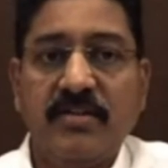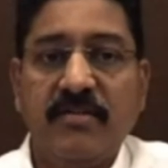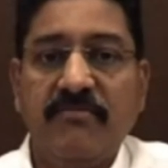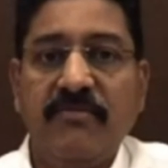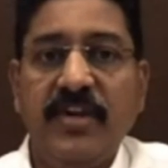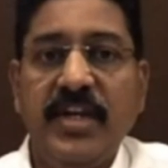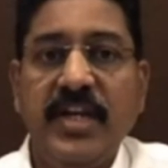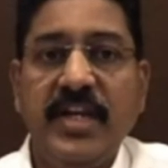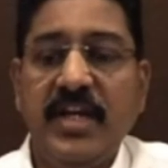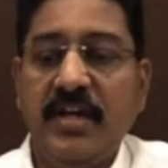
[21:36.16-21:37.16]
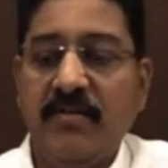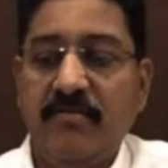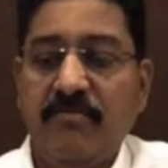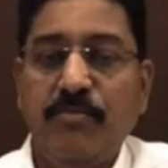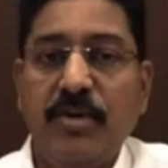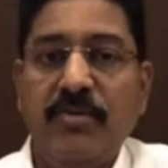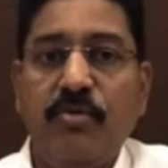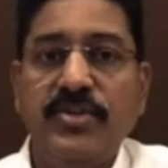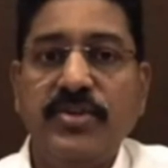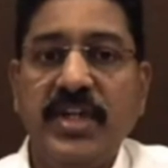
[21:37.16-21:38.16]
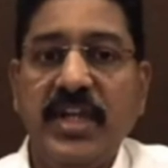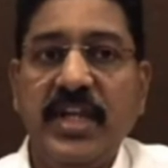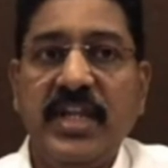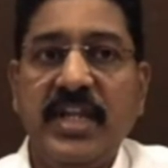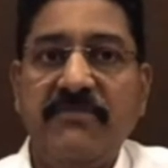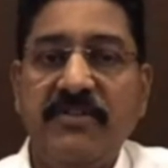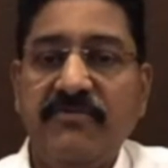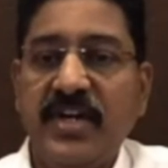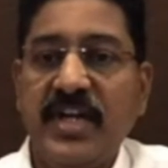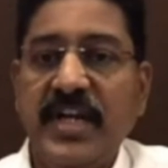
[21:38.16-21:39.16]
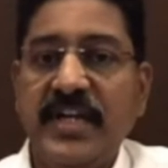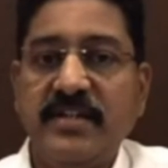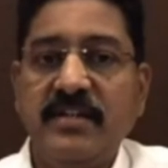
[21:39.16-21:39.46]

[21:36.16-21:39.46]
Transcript: we did OCT and then FFR later.